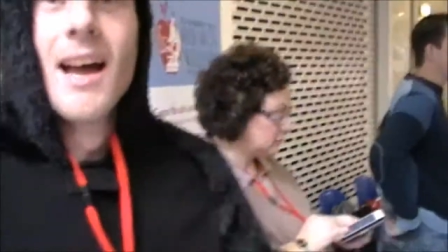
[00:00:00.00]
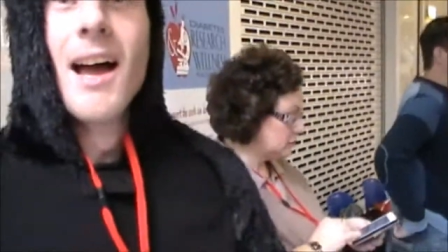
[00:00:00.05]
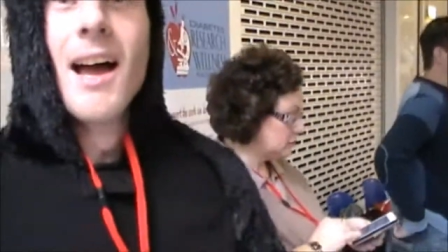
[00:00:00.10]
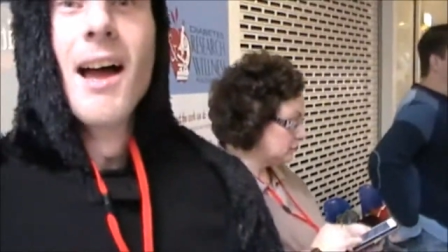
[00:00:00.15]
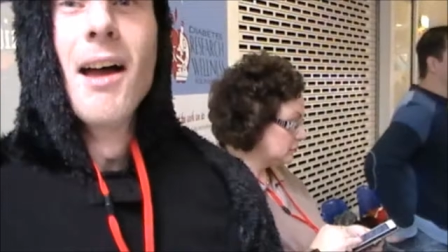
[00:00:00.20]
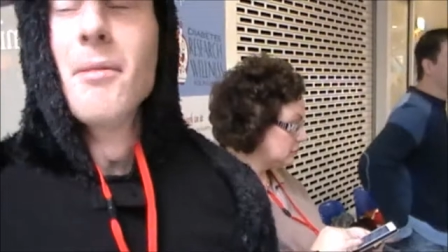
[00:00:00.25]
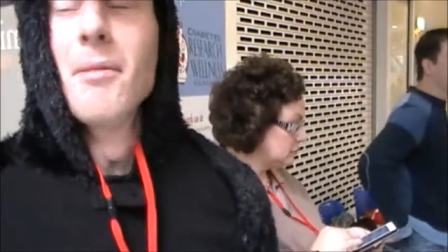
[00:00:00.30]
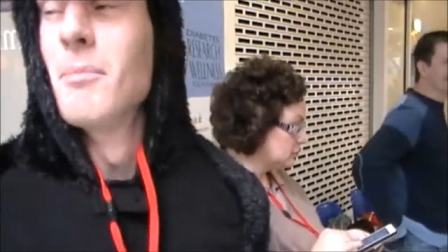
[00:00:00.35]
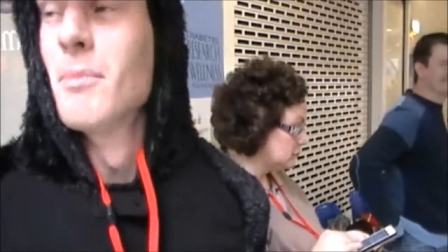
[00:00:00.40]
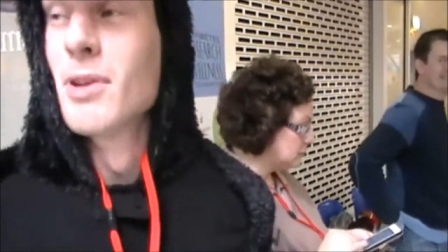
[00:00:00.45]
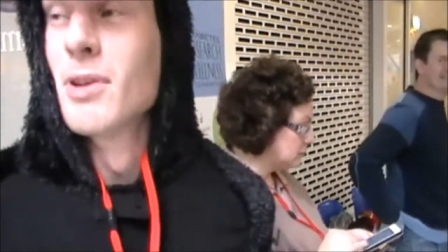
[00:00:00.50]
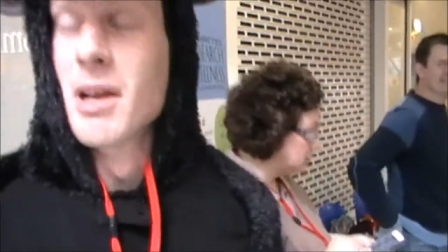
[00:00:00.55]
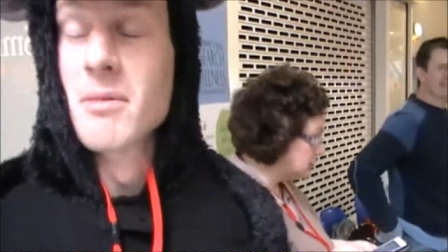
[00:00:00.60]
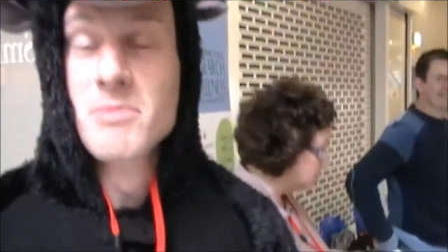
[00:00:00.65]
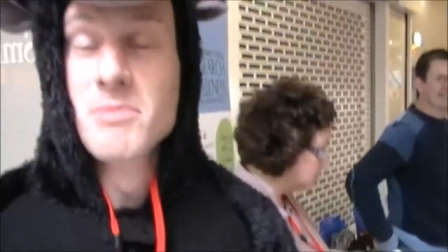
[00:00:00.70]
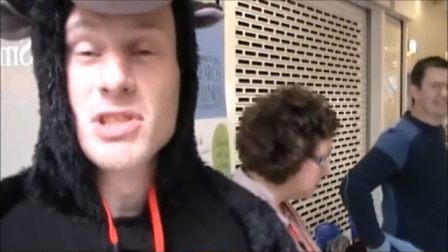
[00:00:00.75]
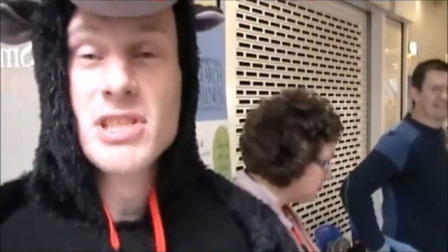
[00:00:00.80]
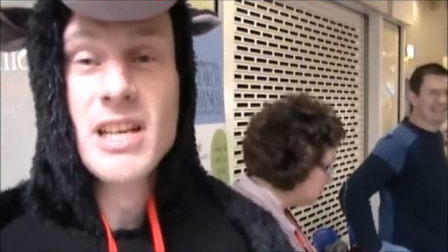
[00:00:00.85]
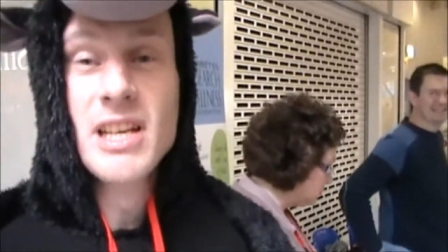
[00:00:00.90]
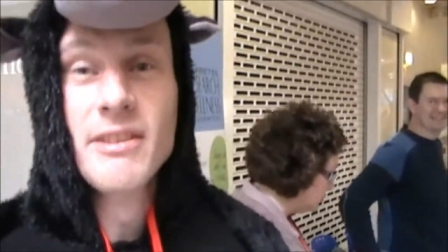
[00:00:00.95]
Uh, my
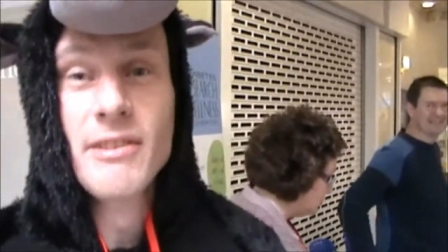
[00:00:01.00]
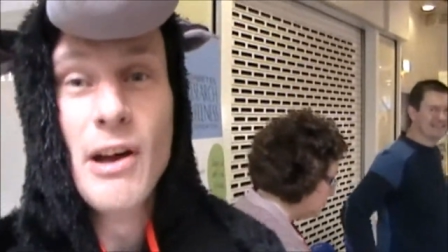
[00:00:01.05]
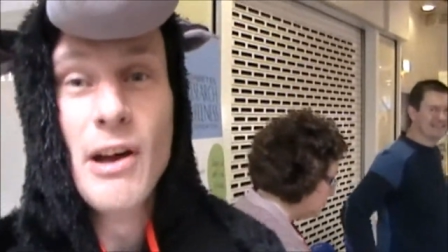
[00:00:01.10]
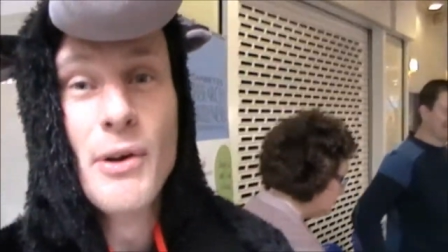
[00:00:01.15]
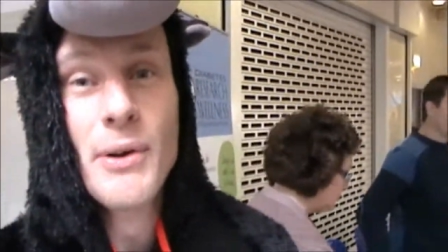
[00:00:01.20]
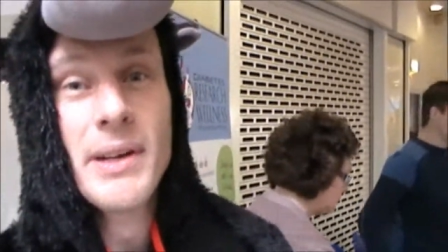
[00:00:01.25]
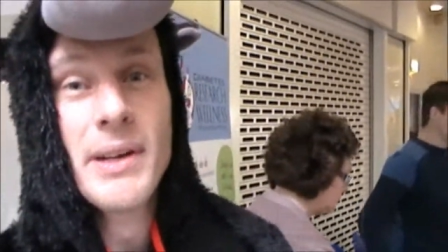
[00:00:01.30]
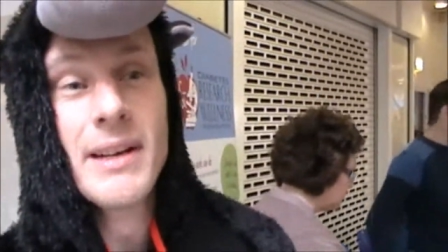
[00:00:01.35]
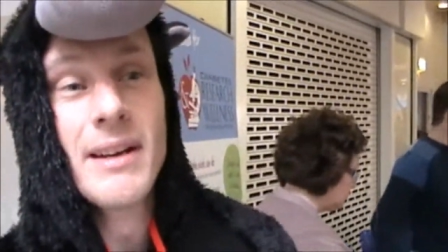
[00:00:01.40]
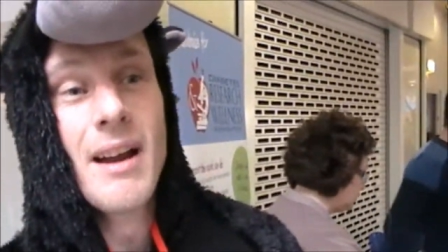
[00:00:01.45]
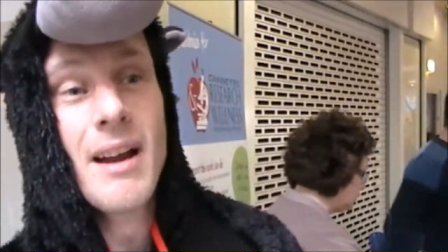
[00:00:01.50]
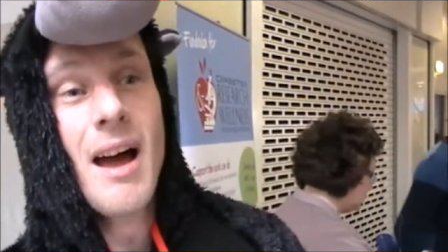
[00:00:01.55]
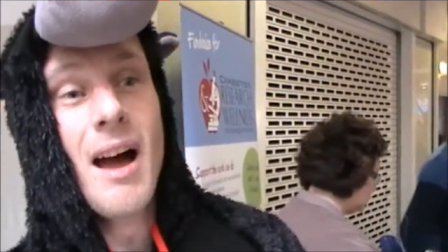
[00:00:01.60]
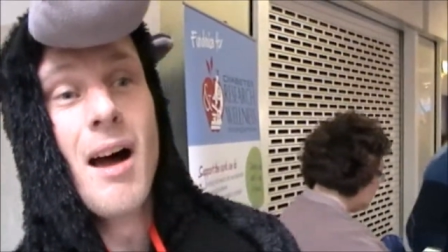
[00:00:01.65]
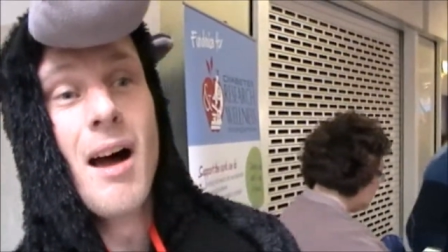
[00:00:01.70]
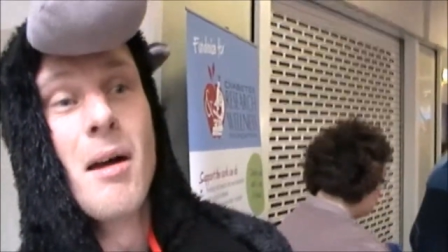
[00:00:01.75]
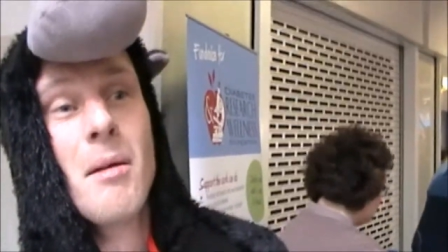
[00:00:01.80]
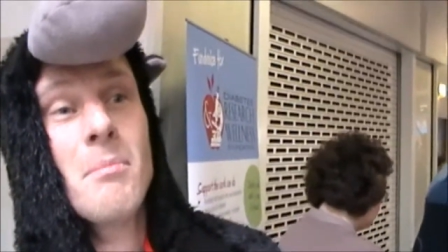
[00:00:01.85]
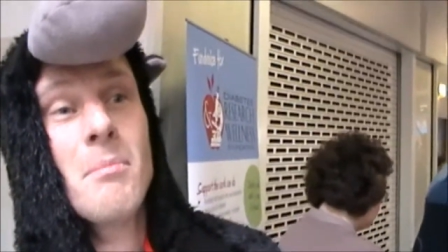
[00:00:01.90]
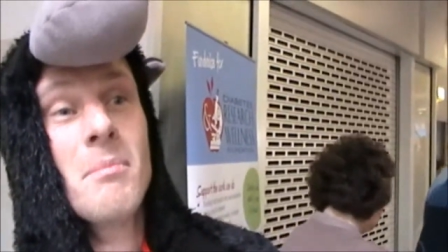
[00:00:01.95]
name's Steve Owen,
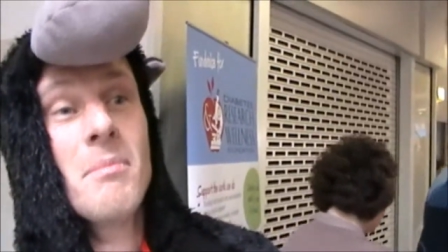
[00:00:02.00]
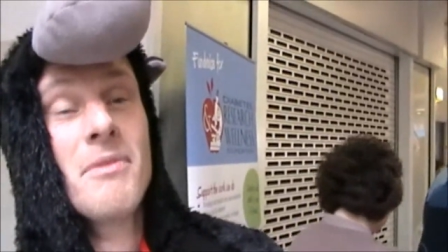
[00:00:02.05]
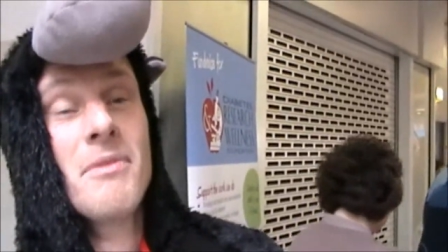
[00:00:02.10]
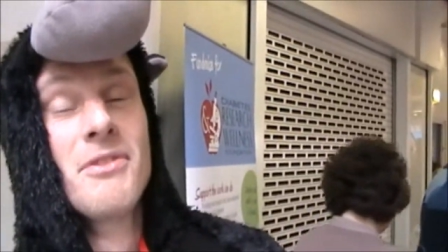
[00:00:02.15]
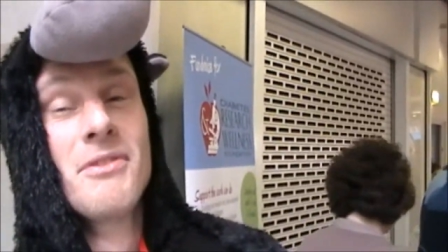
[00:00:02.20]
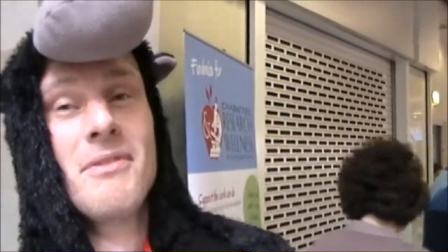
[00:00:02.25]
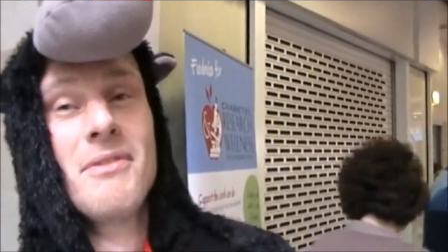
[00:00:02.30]
I'm